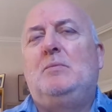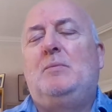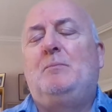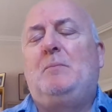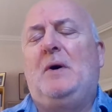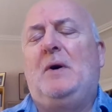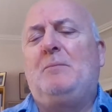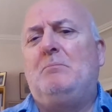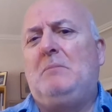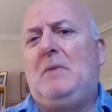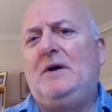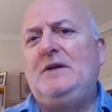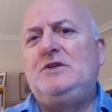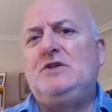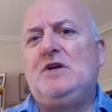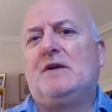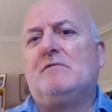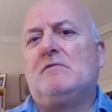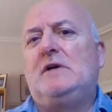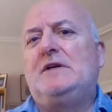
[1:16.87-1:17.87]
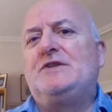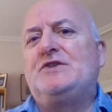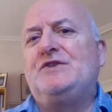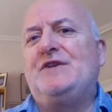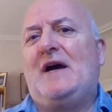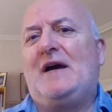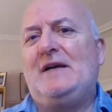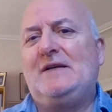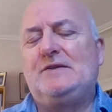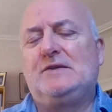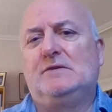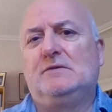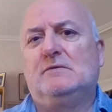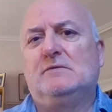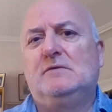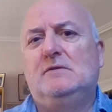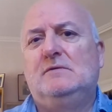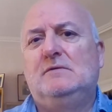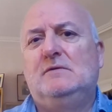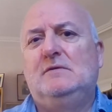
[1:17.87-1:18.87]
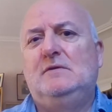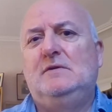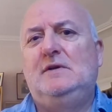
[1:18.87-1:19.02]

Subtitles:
But my generation hasn't.